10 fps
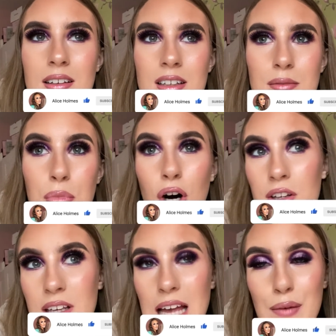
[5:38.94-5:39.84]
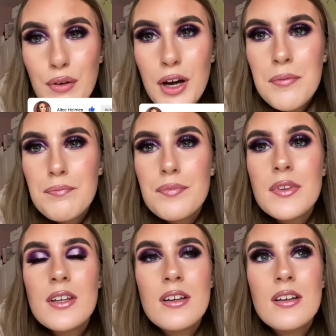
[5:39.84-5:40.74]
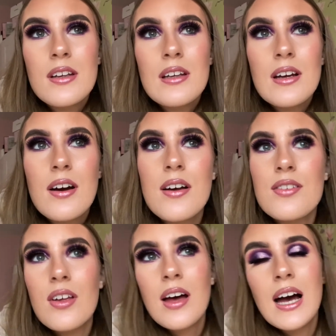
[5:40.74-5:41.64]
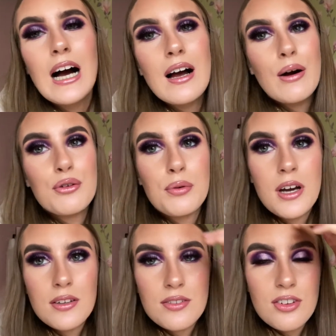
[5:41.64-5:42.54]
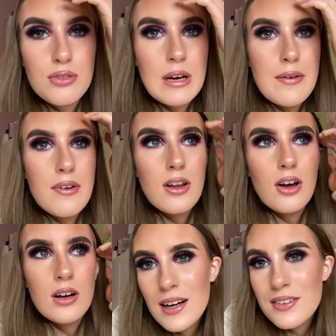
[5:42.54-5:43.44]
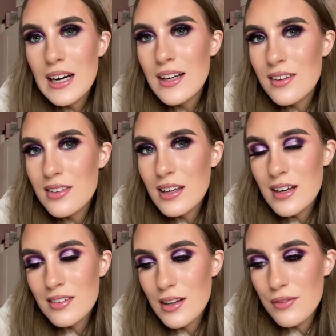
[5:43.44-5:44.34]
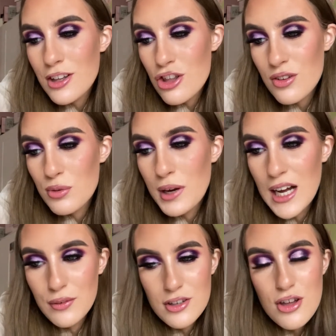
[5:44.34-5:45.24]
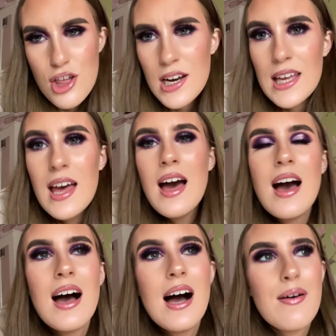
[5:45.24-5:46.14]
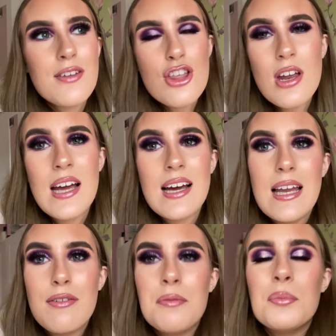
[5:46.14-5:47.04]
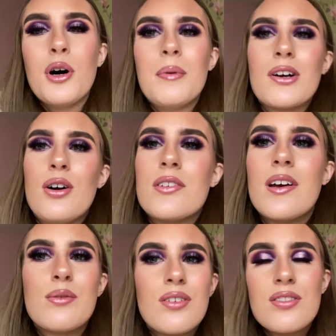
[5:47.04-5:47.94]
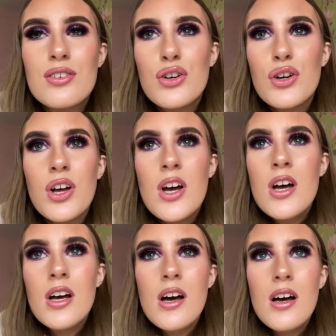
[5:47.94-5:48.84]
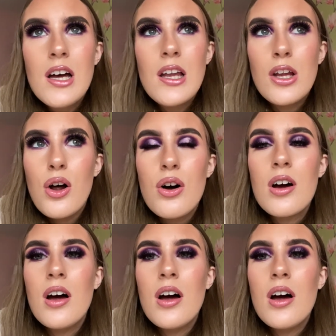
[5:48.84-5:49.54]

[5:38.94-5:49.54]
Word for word: morning ever, because I was working till 12 o'clock. I started at 6 and I finished at 12, and usually I finish at like 11, but oh my god, it was just so long.